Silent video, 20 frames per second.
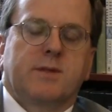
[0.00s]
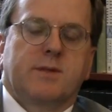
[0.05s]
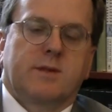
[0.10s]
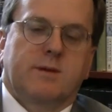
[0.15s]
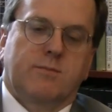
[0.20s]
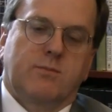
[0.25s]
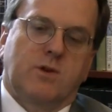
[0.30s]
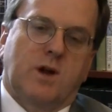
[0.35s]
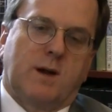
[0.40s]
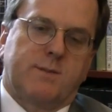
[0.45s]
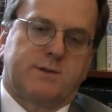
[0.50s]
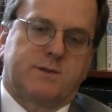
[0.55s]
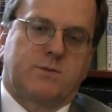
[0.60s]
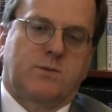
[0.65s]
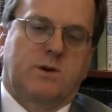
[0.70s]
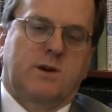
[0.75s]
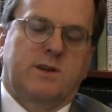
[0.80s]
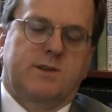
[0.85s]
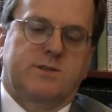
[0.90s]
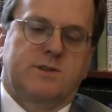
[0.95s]
The promise
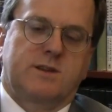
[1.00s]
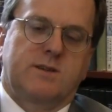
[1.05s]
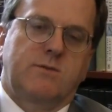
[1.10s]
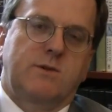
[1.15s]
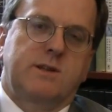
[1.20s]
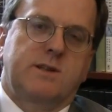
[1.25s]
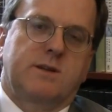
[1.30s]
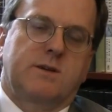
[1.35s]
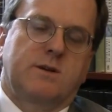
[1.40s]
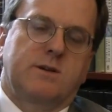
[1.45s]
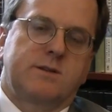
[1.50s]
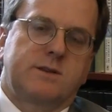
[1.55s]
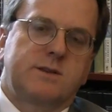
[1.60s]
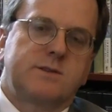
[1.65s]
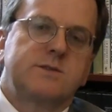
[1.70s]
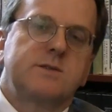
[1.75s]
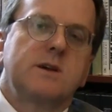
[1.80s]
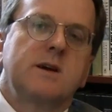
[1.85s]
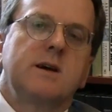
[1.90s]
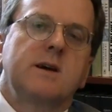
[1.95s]
was that if we did all
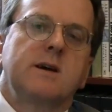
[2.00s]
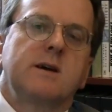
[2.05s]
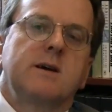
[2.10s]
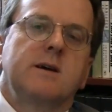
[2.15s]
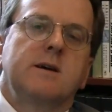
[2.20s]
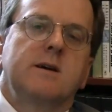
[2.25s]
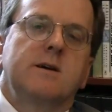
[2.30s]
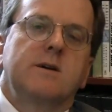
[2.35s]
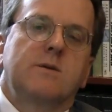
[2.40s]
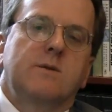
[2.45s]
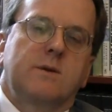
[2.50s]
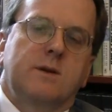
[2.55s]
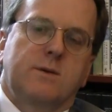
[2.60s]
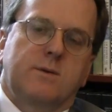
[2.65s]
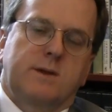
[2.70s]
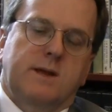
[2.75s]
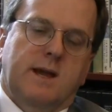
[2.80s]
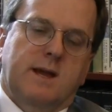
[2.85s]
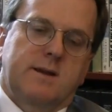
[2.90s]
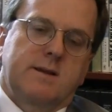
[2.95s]
this, we
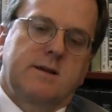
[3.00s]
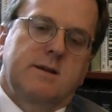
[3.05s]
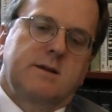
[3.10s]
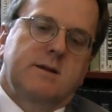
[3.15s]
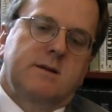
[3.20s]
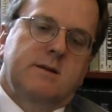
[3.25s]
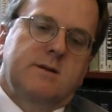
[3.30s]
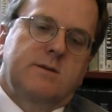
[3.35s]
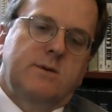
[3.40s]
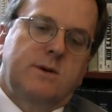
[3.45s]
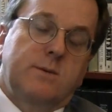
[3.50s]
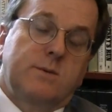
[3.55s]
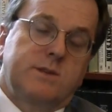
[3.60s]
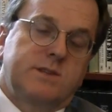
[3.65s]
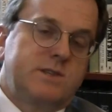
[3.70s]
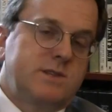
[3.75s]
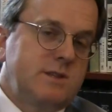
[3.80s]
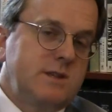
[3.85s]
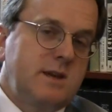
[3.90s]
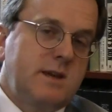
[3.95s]
would
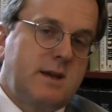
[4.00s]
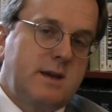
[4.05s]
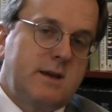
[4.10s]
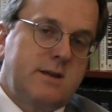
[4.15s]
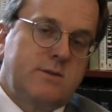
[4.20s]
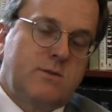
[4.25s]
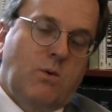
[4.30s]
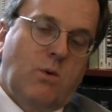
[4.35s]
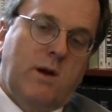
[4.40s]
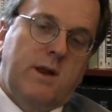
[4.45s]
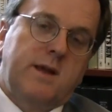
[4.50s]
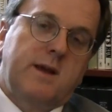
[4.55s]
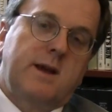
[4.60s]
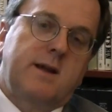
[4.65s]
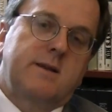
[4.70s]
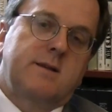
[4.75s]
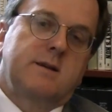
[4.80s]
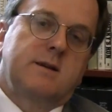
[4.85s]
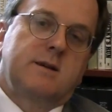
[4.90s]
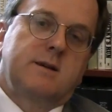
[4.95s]
see
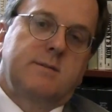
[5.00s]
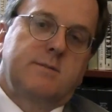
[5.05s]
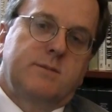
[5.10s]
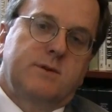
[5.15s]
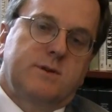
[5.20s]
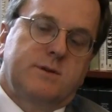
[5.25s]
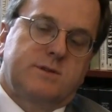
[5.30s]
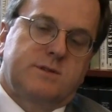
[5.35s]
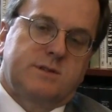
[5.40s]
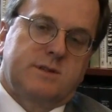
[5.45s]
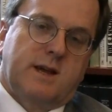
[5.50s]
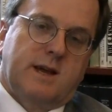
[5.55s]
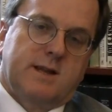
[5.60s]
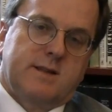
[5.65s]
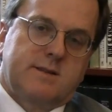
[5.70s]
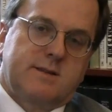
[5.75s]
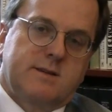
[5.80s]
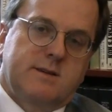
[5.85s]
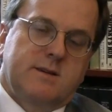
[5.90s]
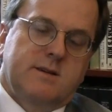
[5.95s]

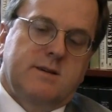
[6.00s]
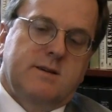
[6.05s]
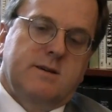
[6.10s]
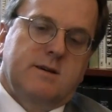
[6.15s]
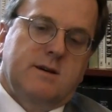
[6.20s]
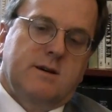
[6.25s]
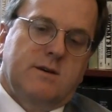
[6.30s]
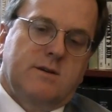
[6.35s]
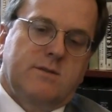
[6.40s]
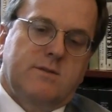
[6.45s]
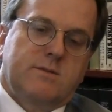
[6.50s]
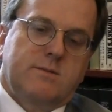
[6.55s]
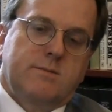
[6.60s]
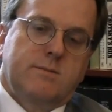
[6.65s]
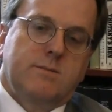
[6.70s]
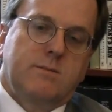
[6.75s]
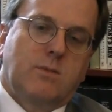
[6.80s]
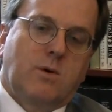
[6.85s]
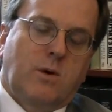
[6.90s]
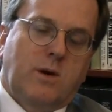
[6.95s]
28% of
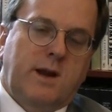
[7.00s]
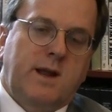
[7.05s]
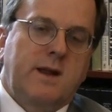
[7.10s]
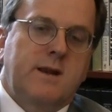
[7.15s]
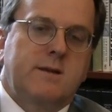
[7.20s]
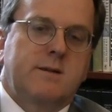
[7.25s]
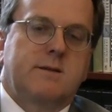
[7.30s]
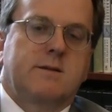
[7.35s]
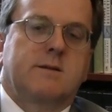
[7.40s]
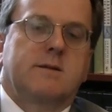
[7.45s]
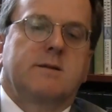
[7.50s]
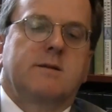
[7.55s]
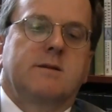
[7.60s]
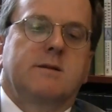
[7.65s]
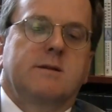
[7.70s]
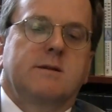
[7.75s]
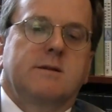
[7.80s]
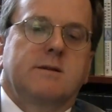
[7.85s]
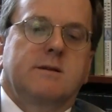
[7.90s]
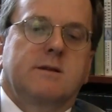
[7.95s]
morning
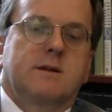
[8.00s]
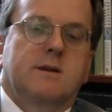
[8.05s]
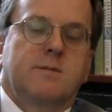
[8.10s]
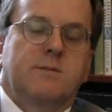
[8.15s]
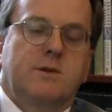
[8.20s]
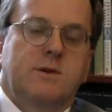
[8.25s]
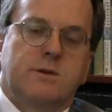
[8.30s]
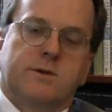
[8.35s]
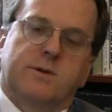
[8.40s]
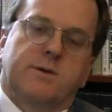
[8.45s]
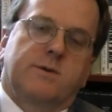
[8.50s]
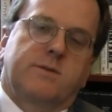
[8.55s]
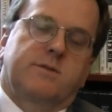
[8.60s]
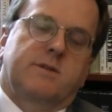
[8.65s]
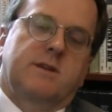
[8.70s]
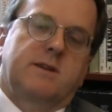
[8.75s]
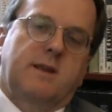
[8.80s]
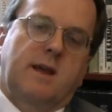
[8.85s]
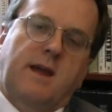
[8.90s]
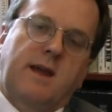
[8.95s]

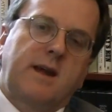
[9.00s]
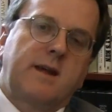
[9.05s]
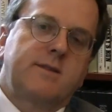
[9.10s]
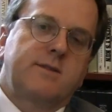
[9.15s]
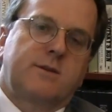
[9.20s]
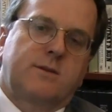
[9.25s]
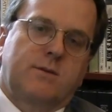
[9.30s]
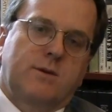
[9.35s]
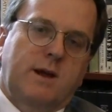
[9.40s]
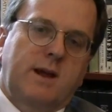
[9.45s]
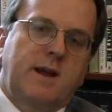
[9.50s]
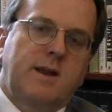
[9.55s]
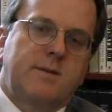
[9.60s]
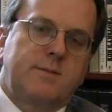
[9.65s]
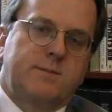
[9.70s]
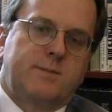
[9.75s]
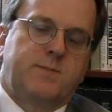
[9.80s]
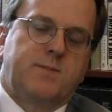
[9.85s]
commuters taking the train.